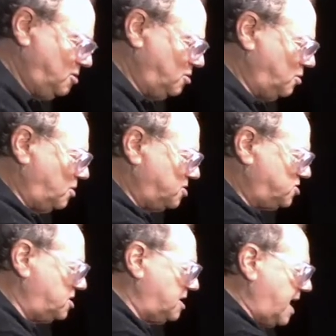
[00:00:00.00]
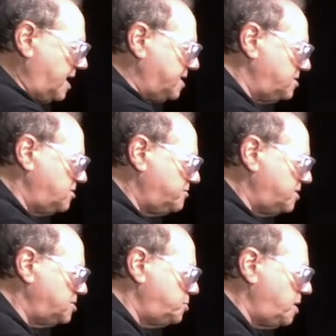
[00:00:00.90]
your shellac, in your
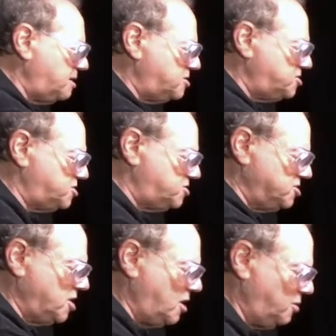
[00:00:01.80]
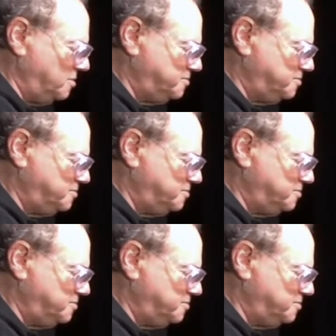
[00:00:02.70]
French polish as you go.